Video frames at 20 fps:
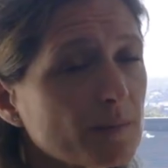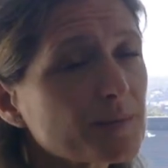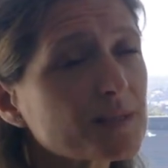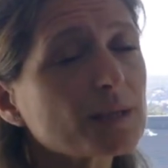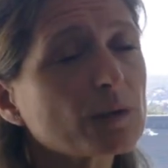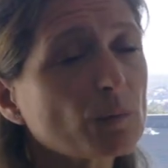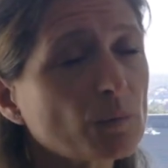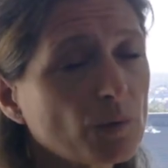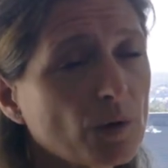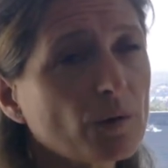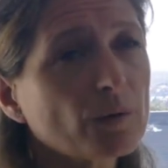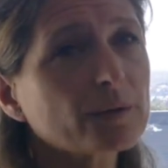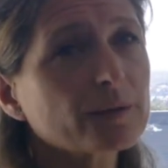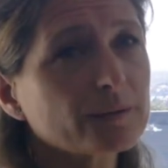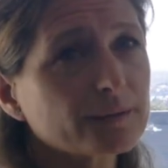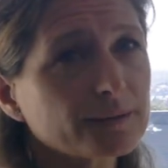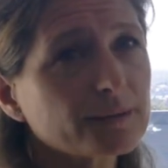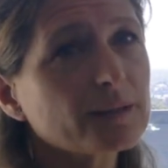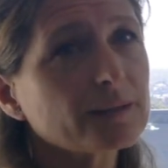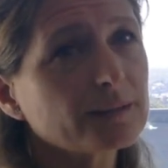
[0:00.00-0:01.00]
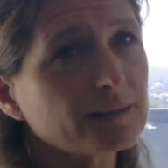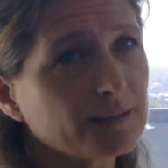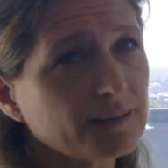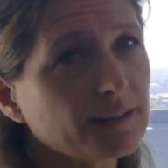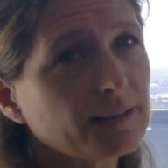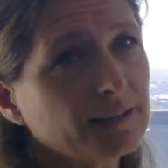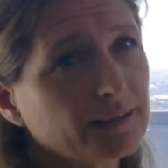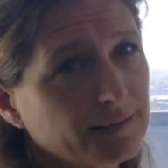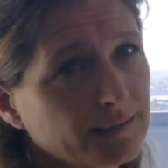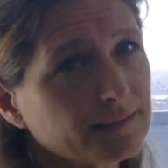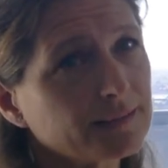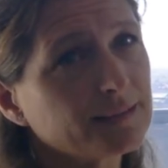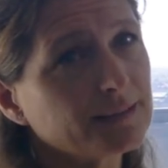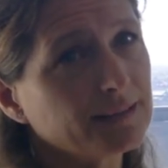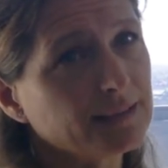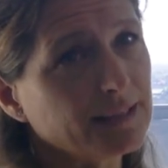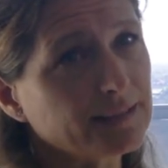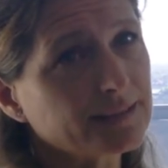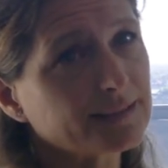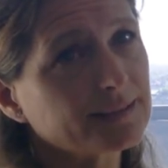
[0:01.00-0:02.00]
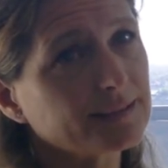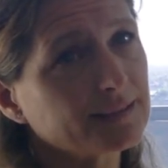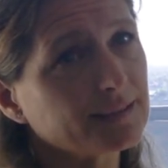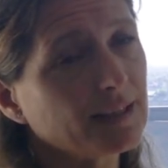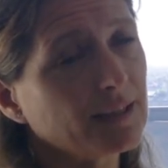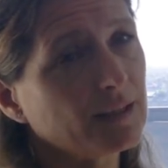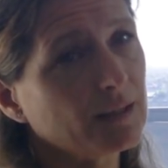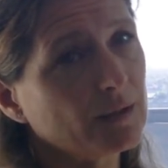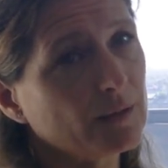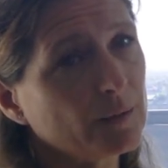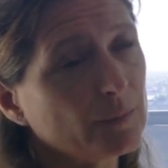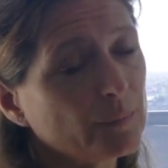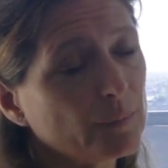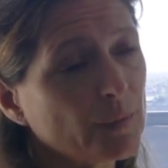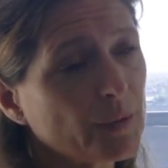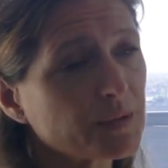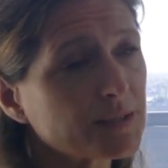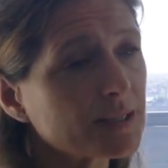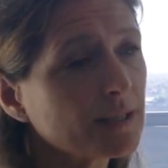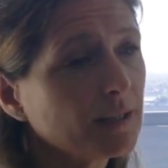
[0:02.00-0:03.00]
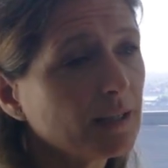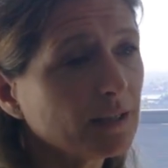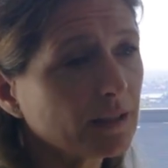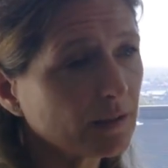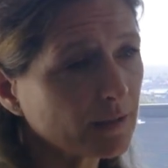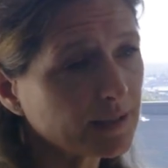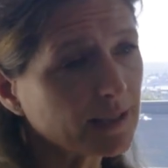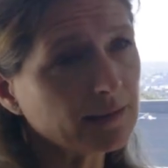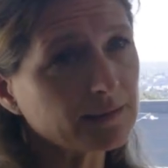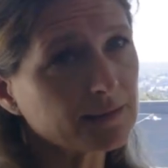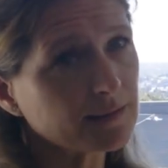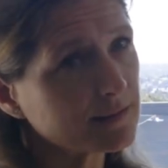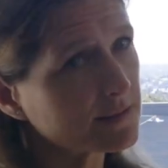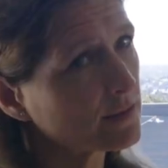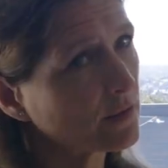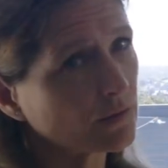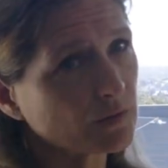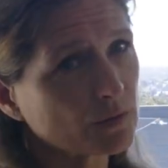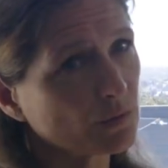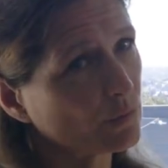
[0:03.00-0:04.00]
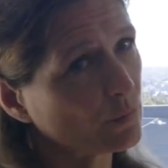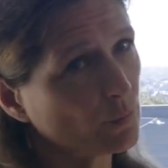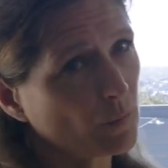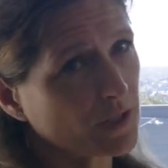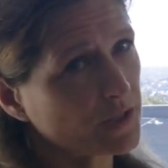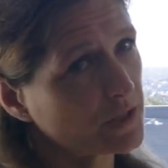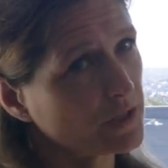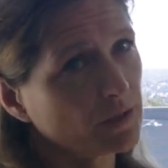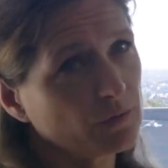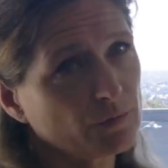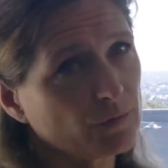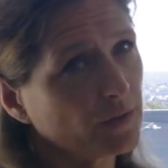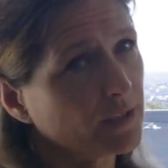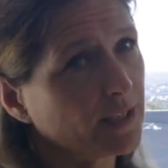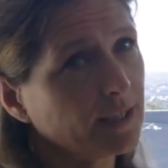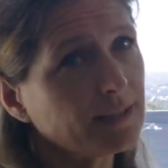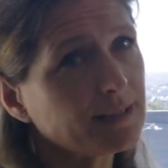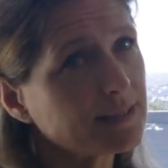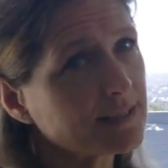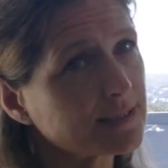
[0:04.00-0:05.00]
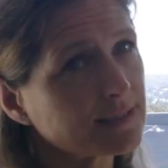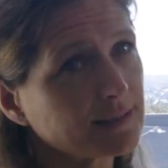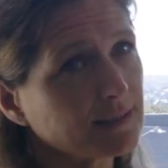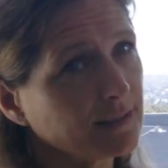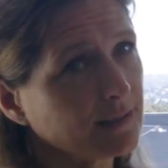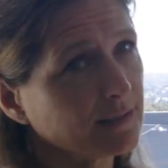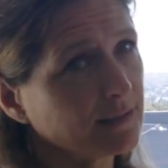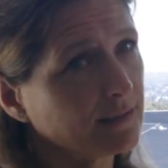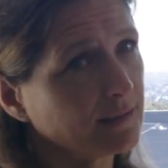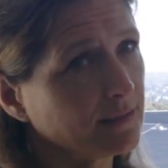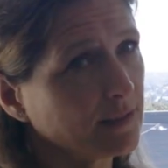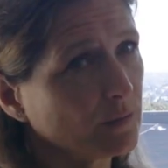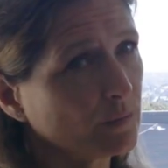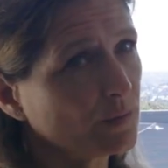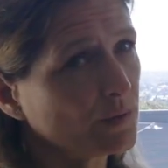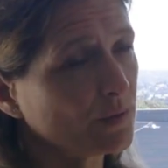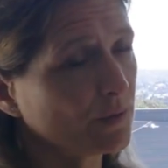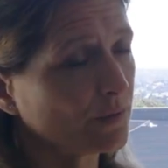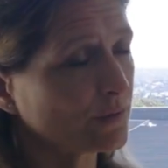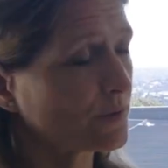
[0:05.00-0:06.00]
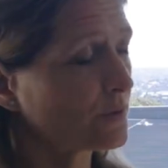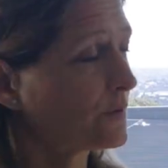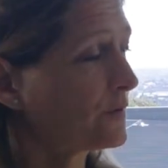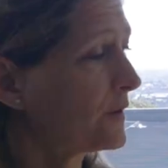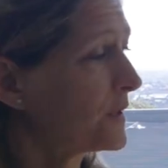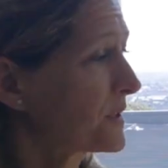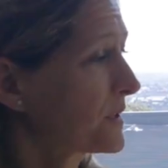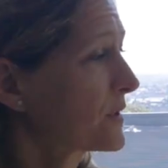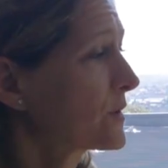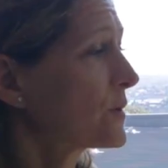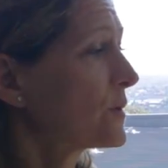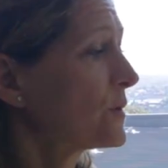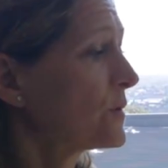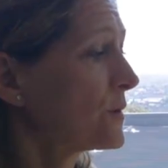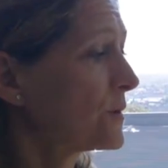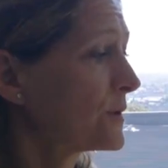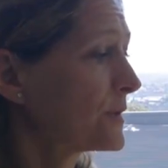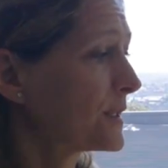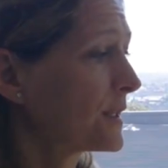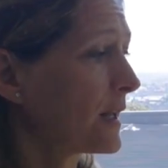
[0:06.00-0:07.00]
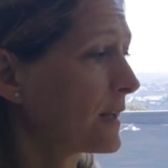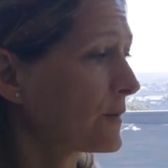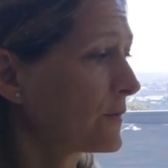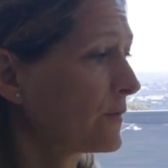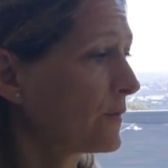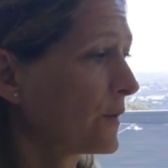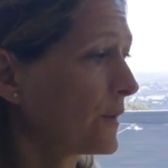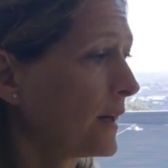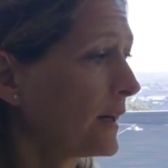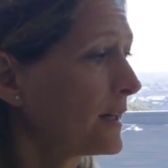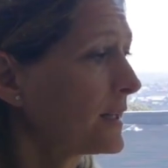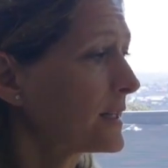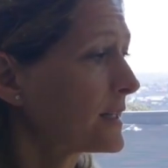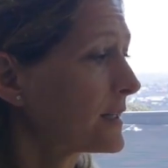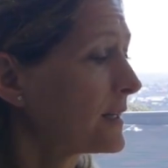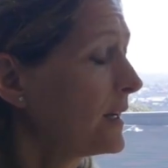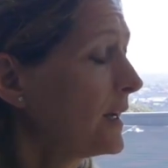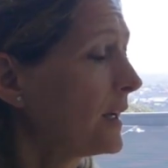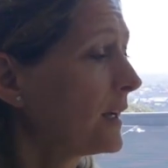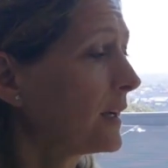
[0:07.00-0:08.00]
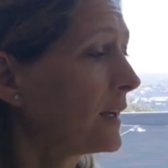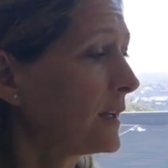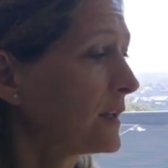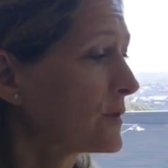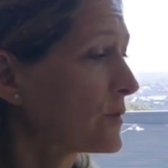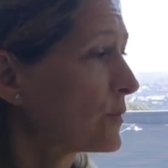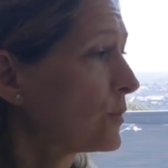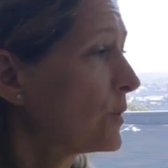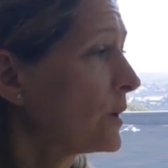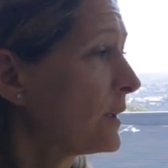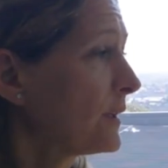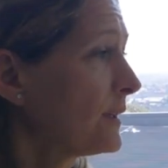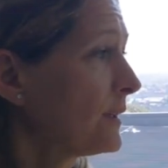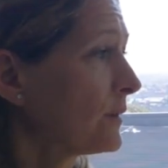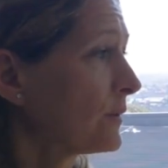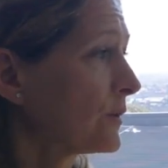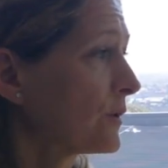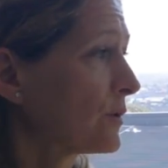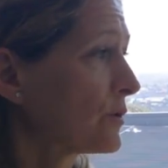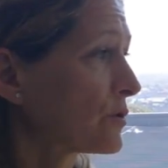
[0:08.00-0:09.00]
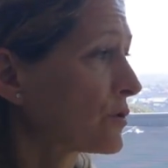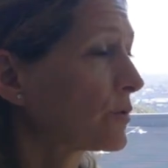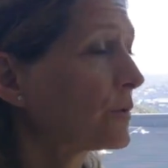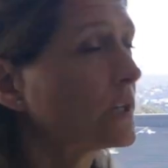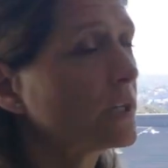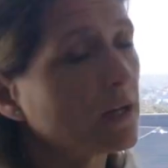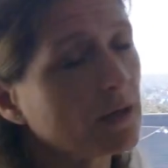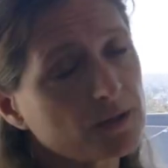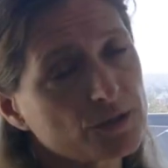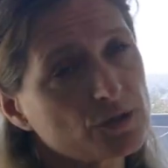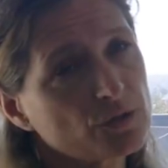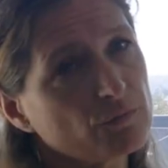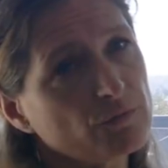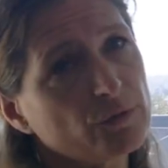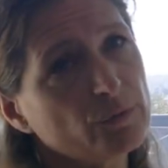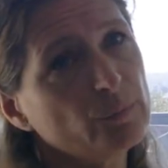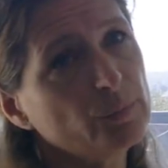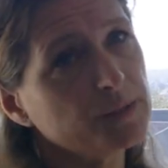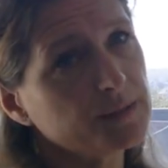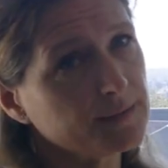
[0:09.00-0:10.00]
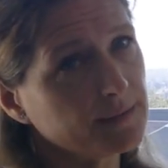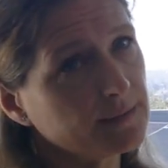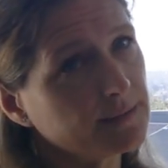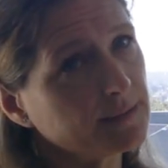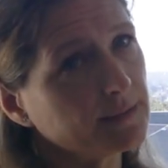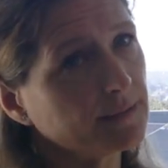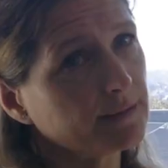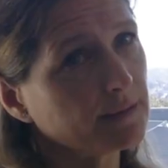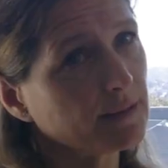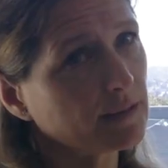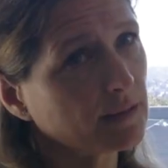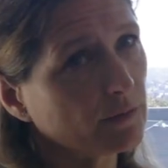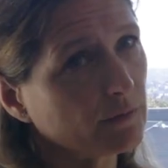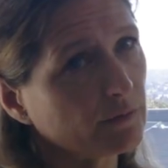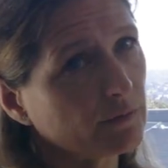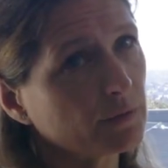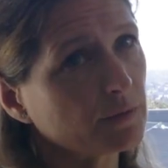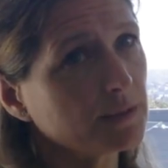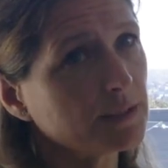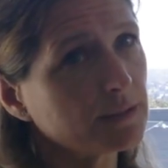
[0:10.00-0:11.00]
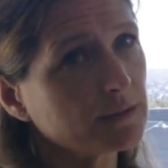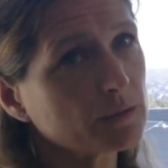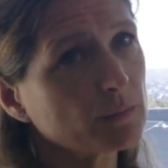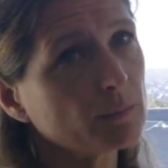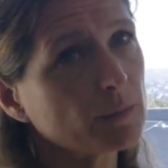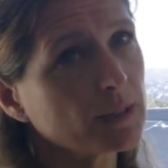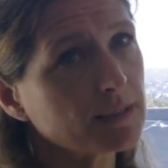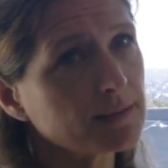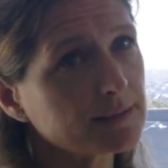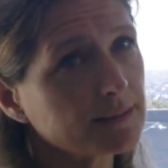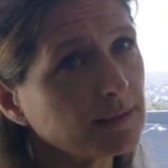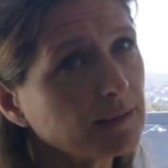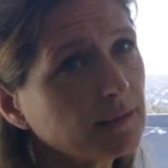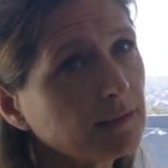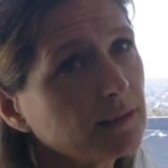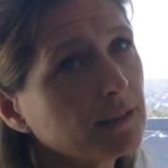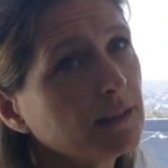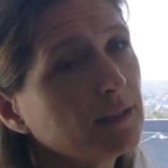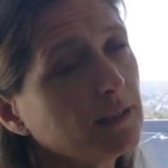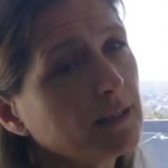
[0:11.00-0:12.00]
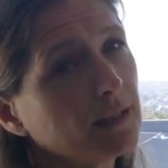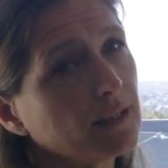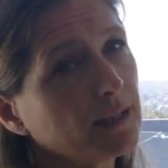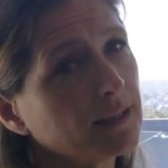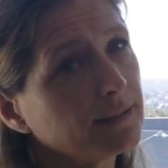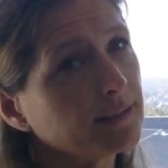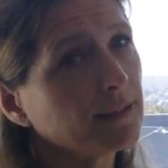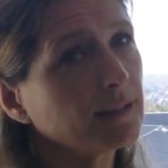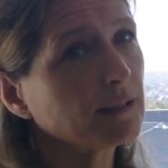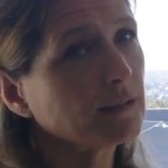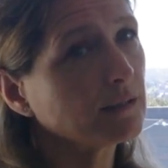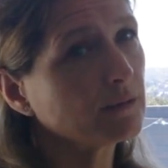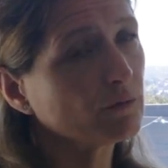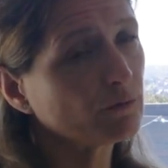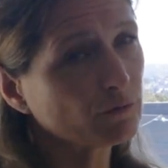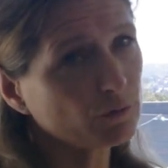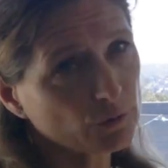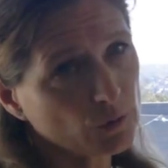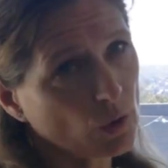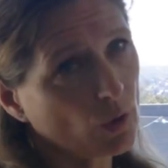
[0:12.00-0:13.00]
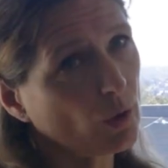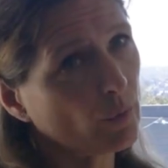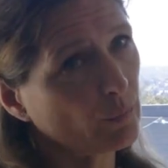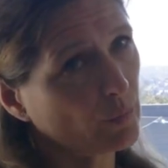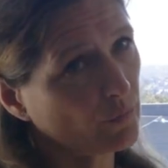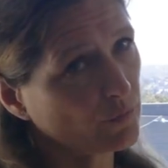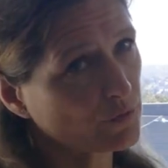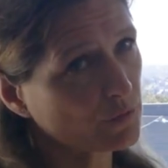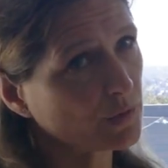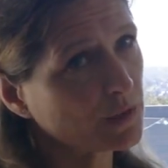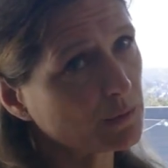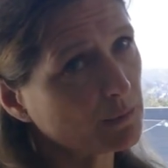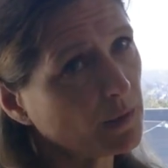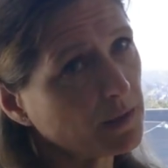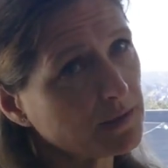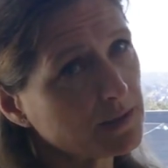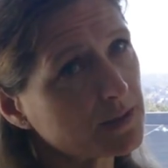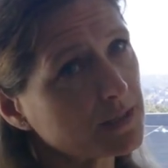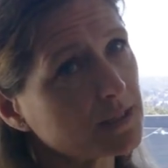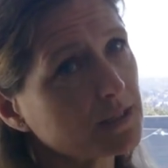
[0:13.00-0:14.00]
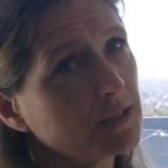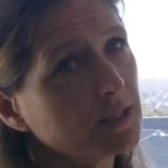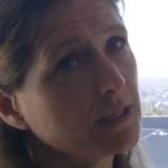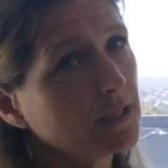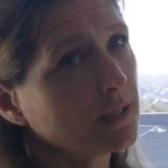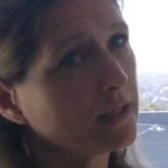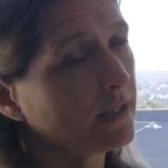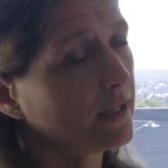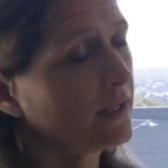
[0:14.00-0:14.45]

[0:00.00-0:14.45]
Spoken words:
there was something wrong there. Yes, but again, it's not a good machine for that, and I would not advise to use that for that. It's really on the triage of the BCC that I found it amazing, and then follow-up of treatment